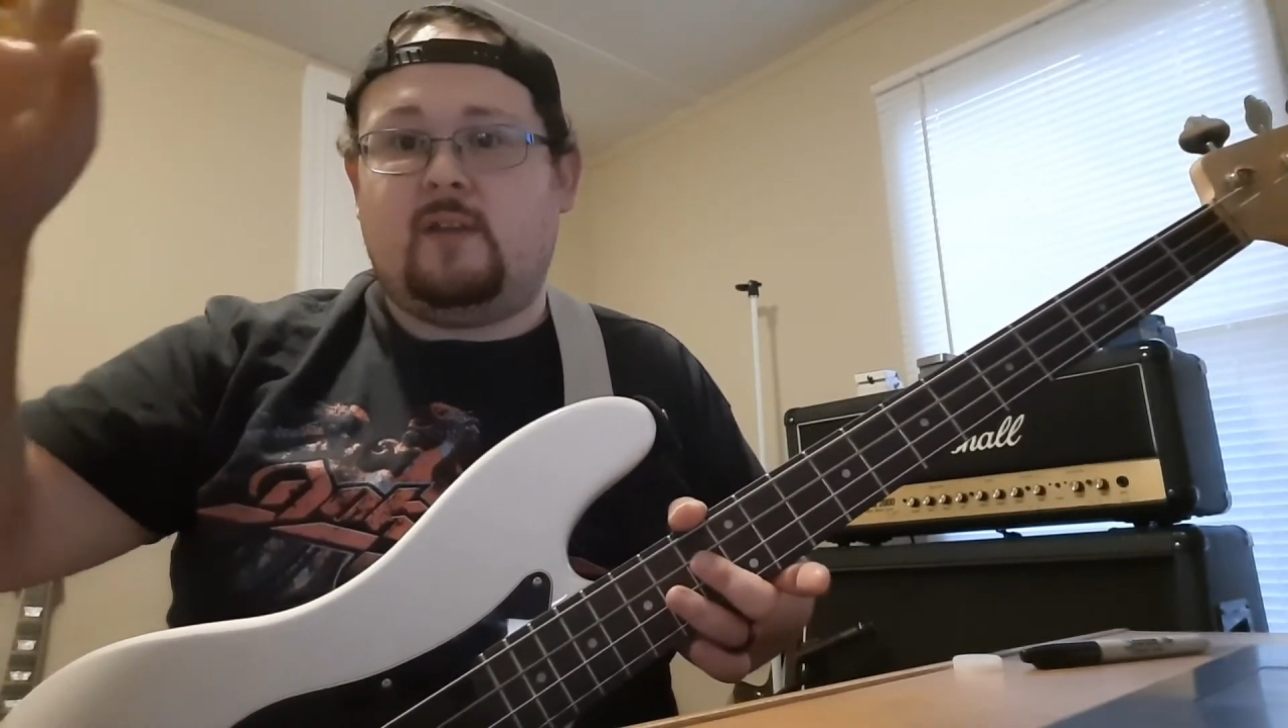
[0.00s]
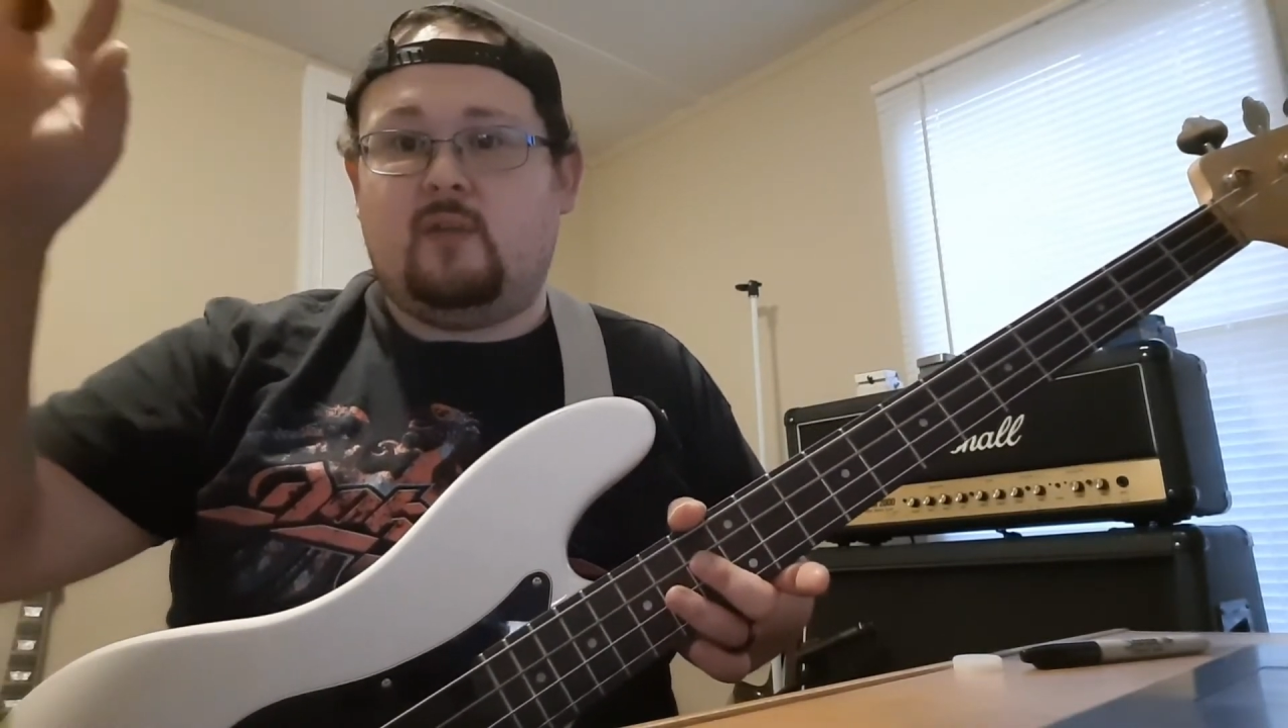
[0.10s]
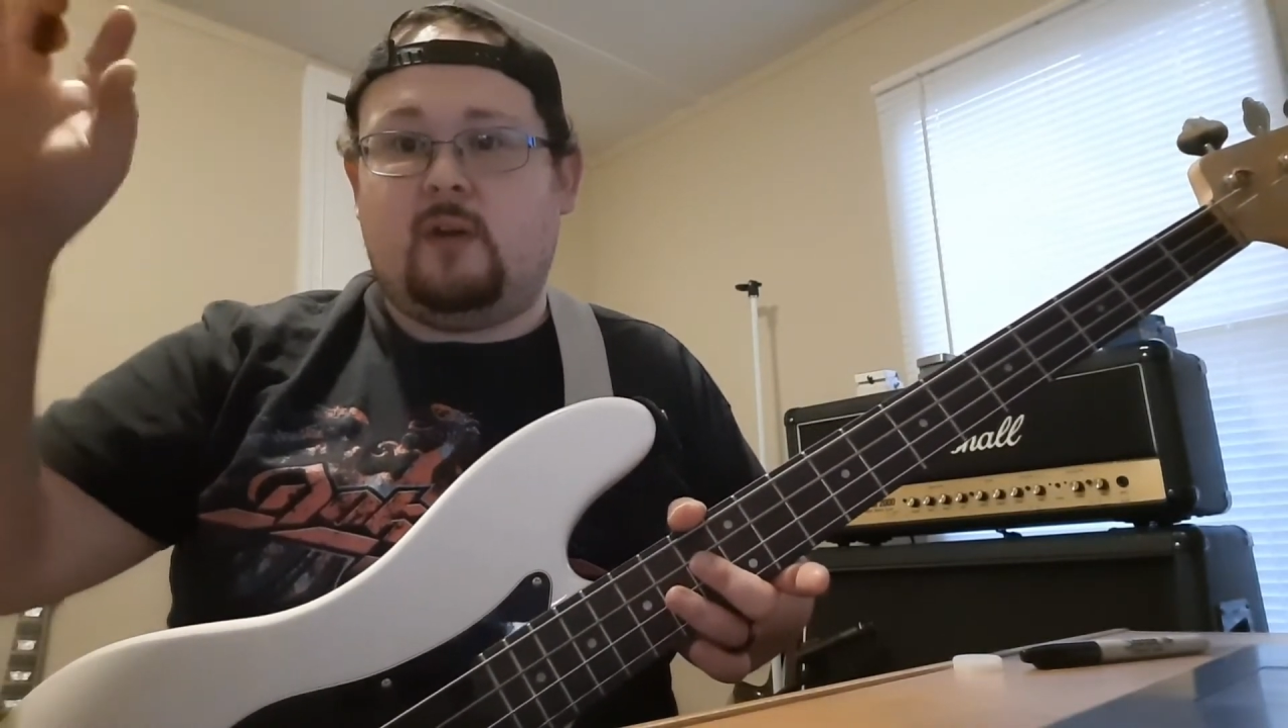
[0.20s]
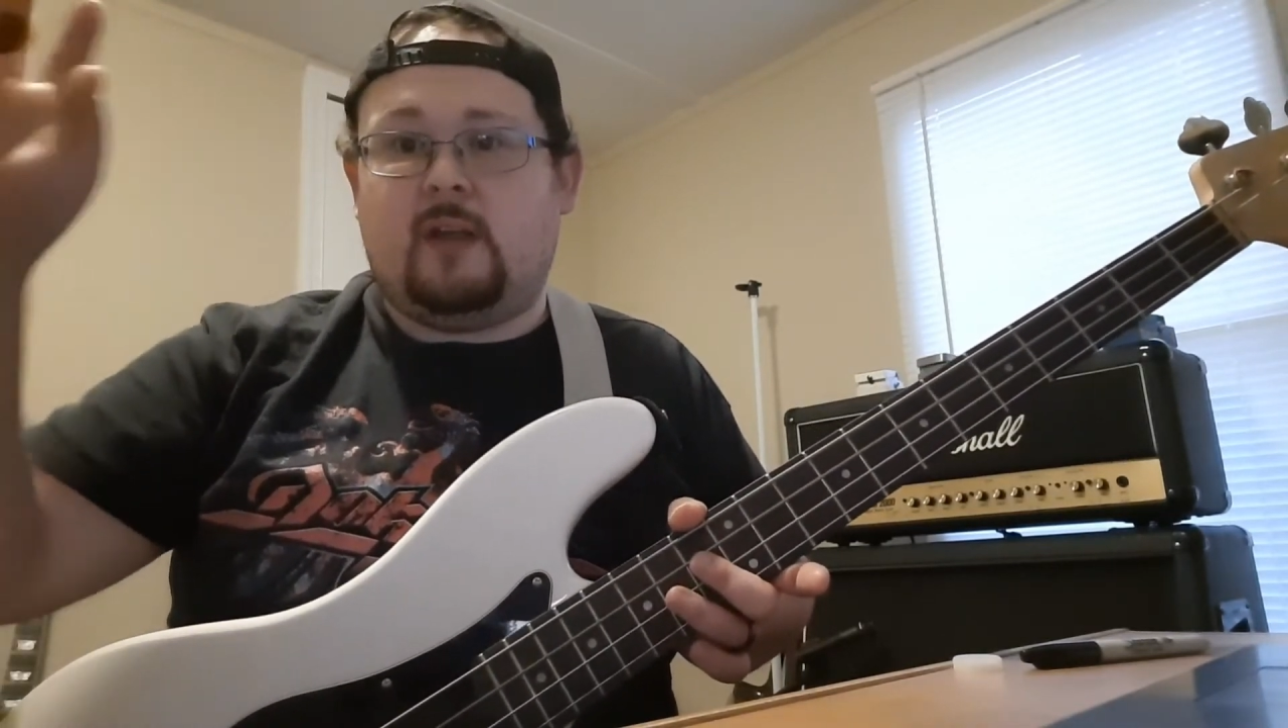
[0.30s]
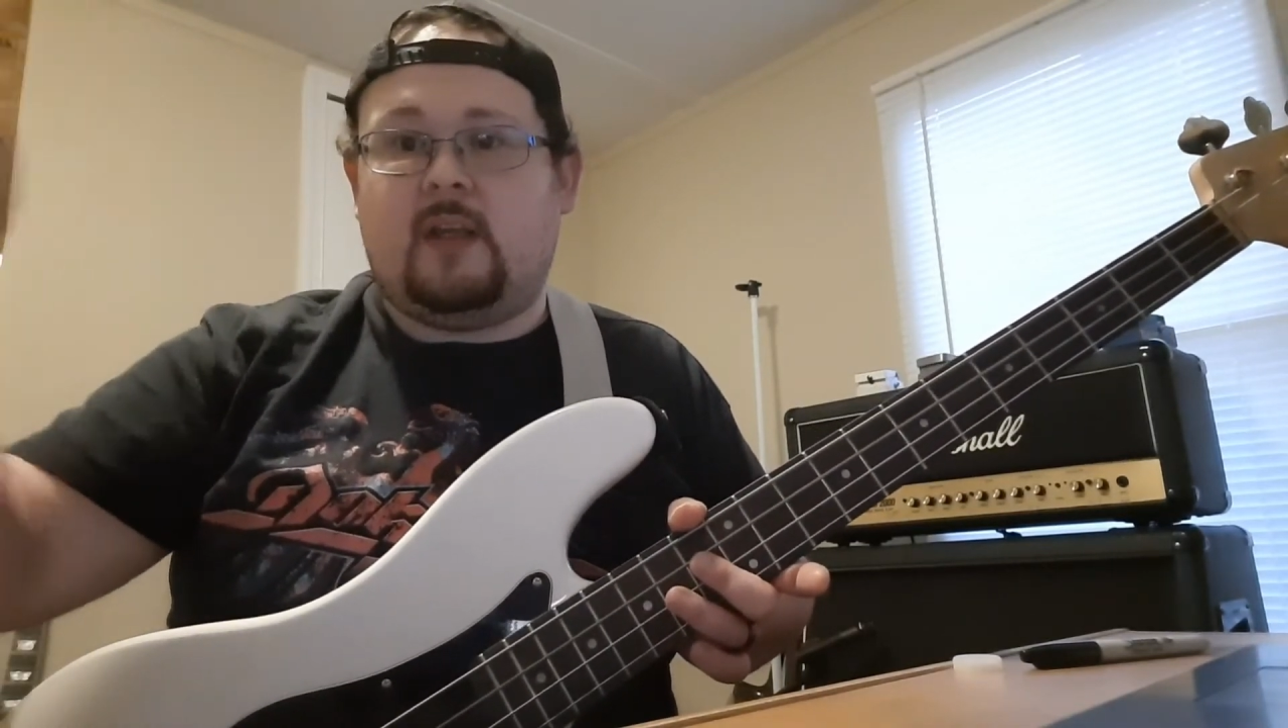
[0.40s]

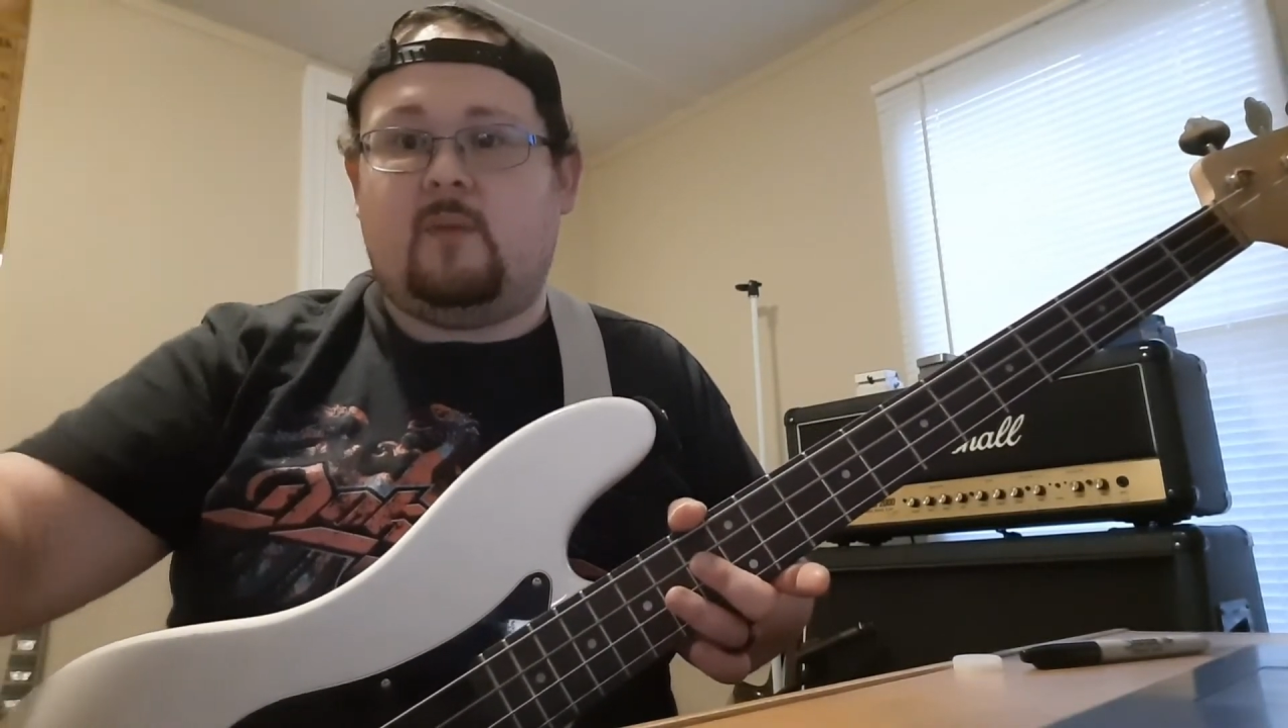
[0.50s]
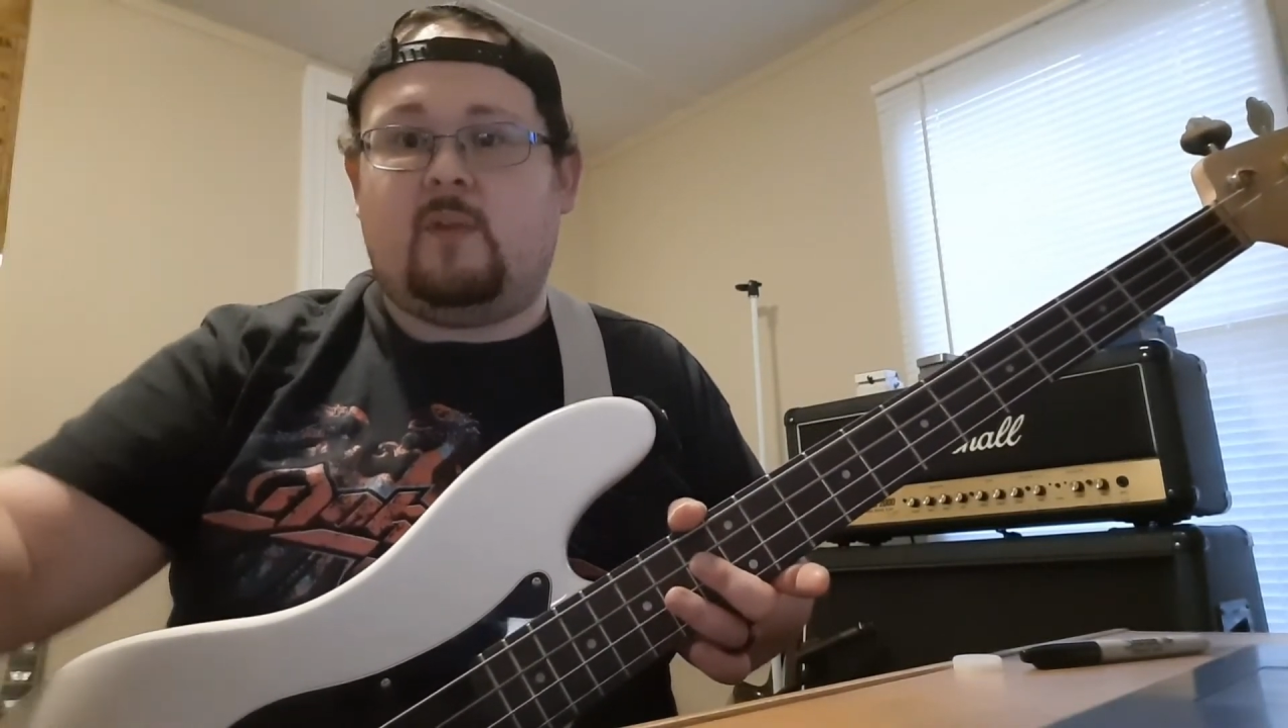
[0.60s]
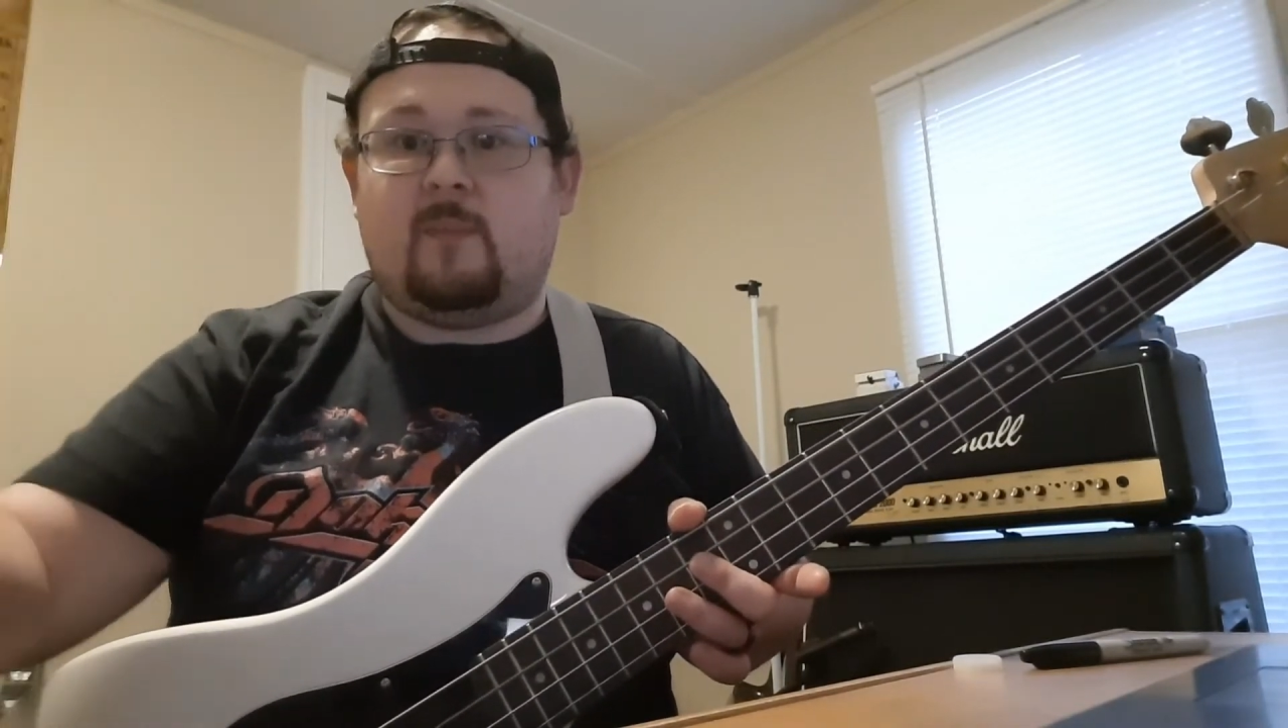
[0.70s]
do it again with a